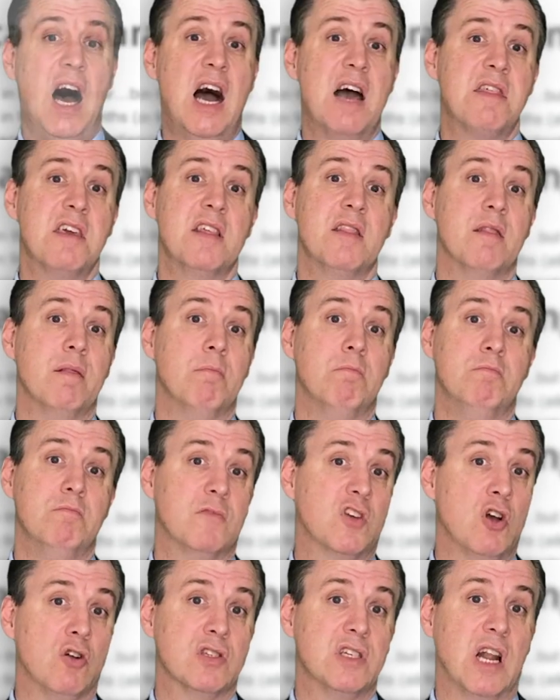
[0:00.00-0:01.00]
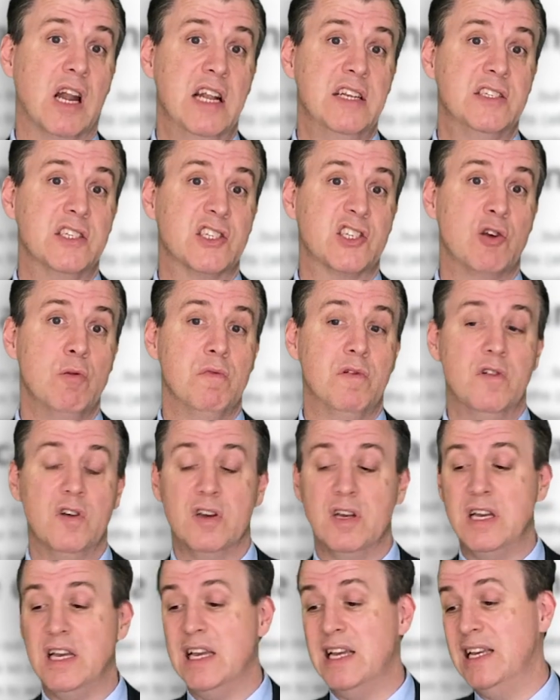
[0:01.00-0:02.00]
I think contact lens
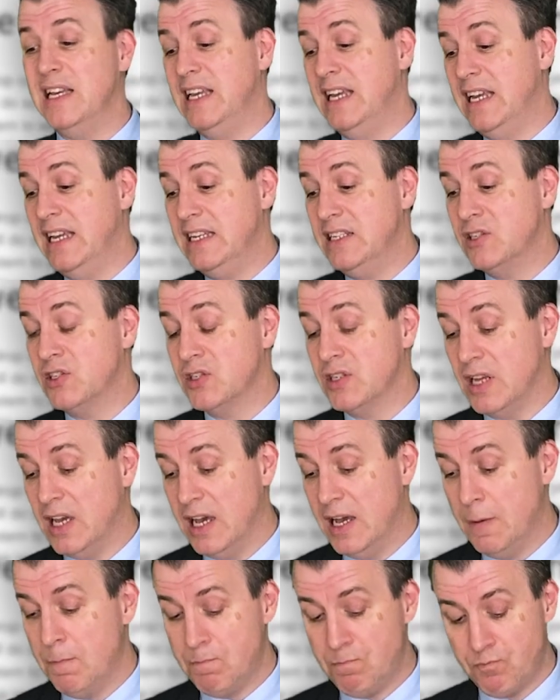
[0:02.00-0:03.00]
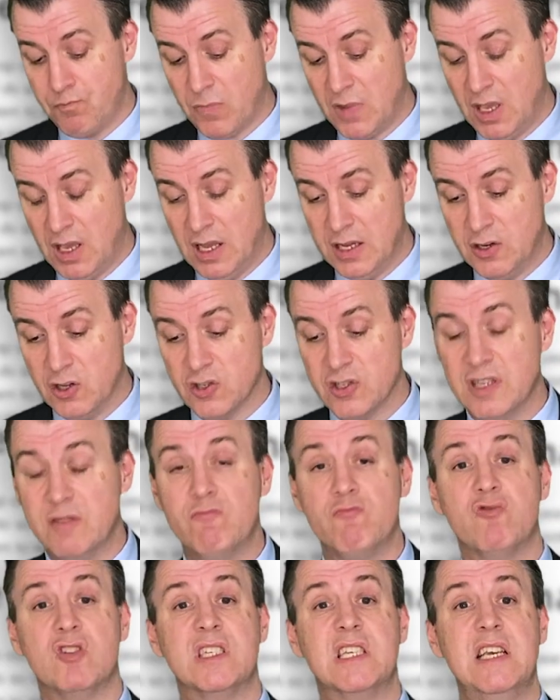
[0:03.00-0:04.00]
discomfort
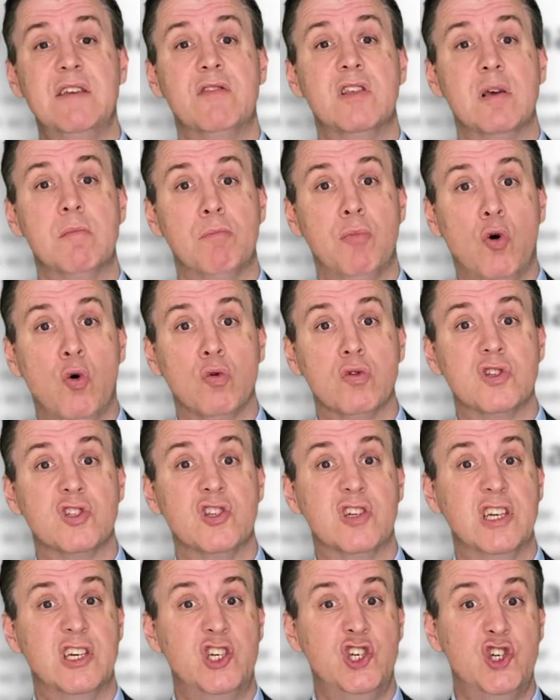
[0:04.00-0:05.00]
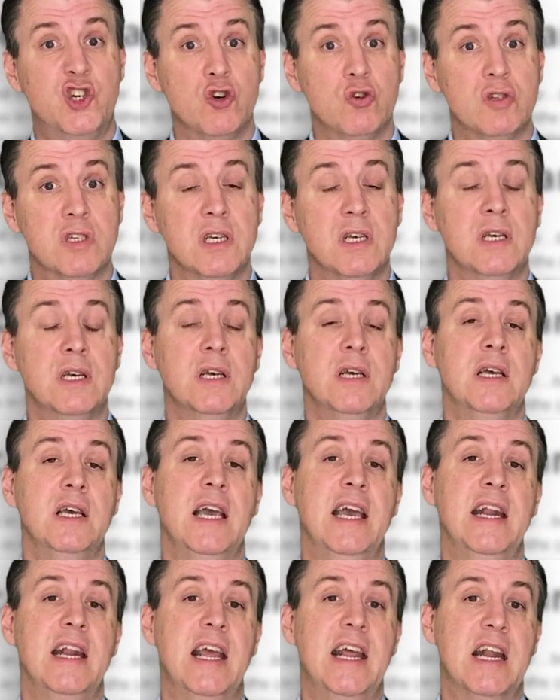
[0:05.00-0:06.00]
doesn't receive the importance that it should
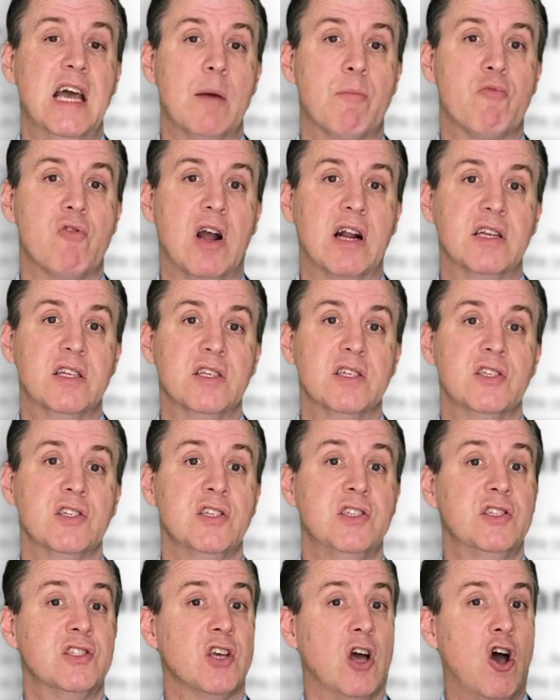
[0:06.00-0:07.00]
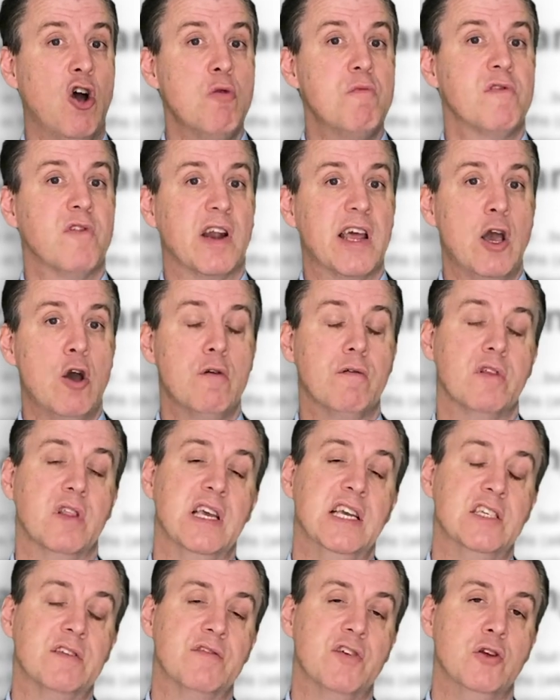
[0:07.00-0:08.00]
in our practices. So hopefully over
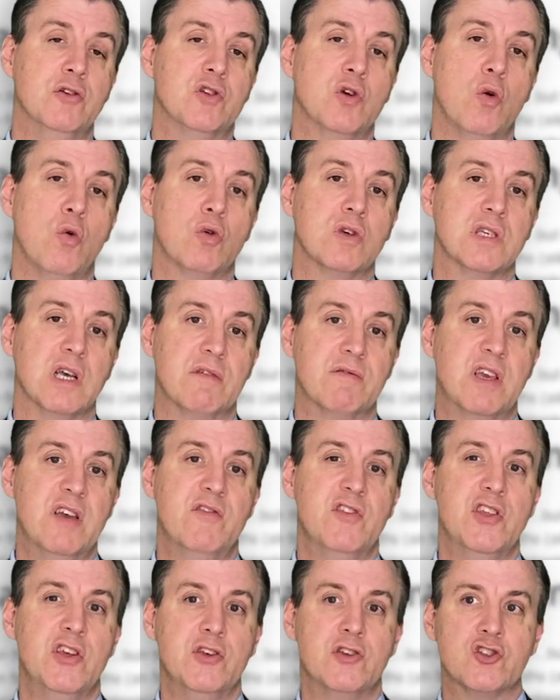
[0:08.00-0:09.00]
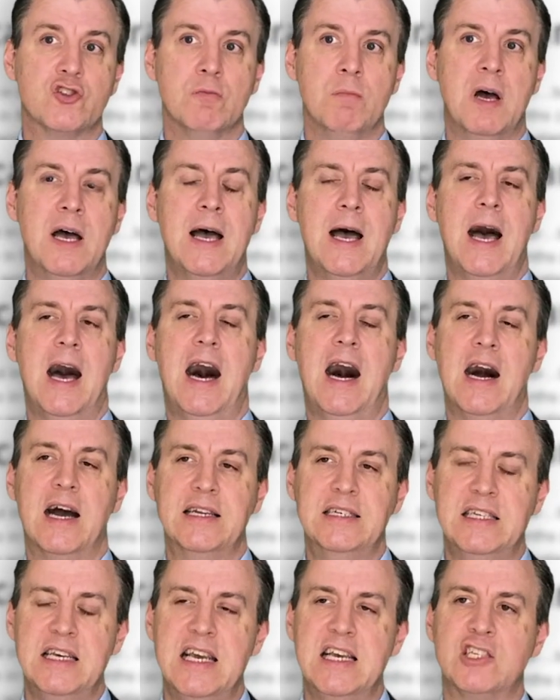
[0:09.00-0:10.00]
these few talks I've given you some
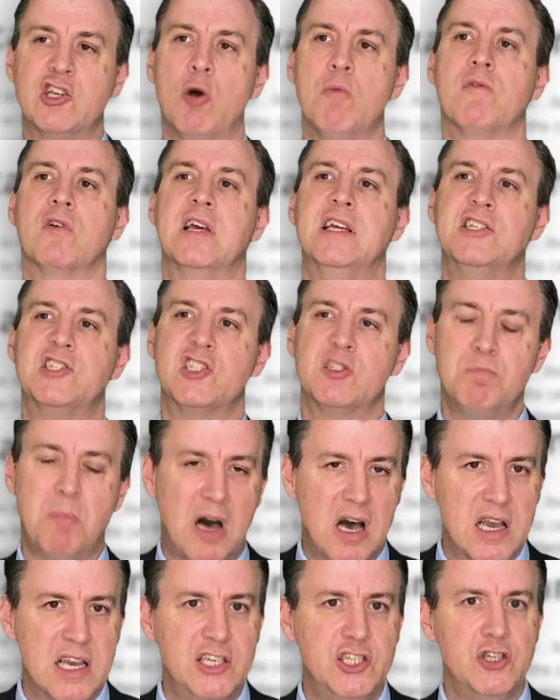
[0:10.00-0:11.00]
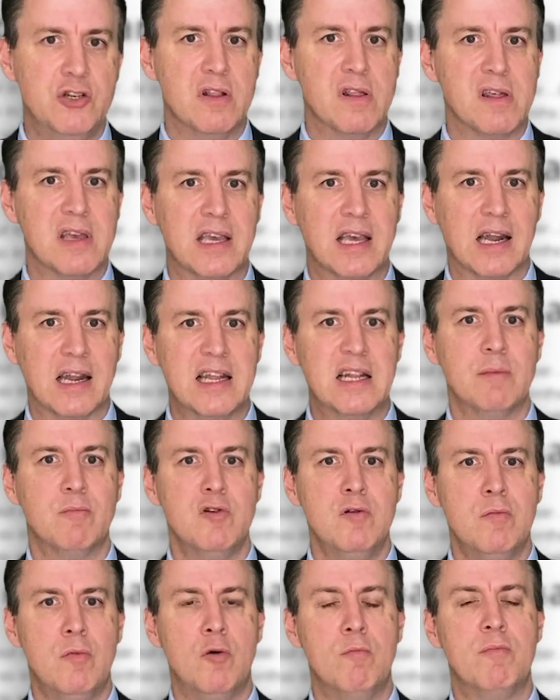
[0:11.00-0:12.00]
ideas, hopefully inspired you to think a little
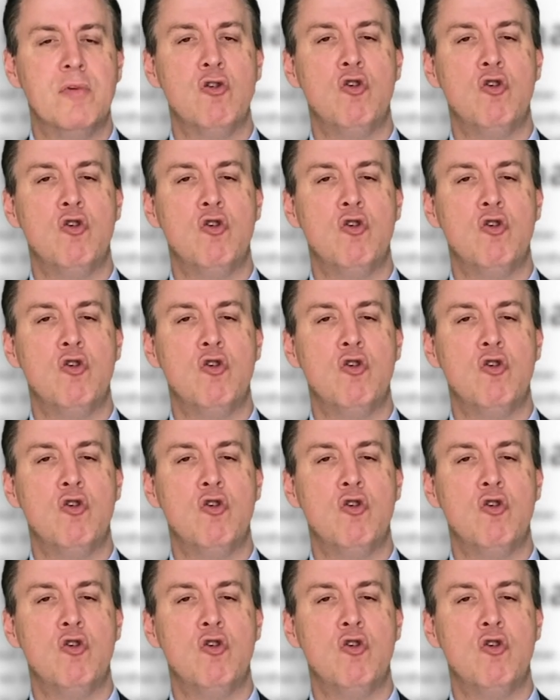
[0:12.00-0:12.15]
bit